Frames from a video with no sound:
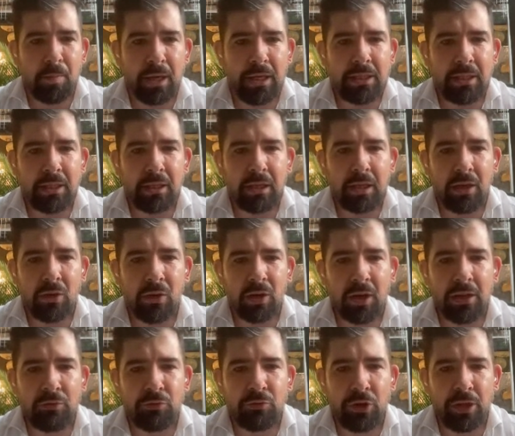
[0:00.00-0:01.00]
basically,
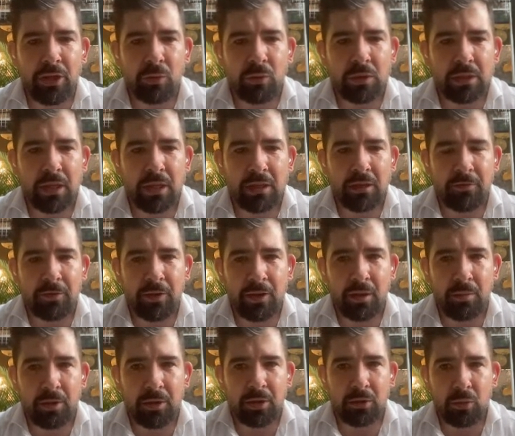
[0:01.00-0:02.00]
online trading was not
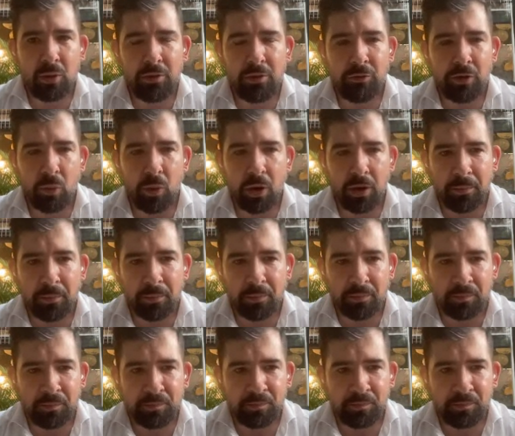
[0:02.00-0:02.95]
available to everyone.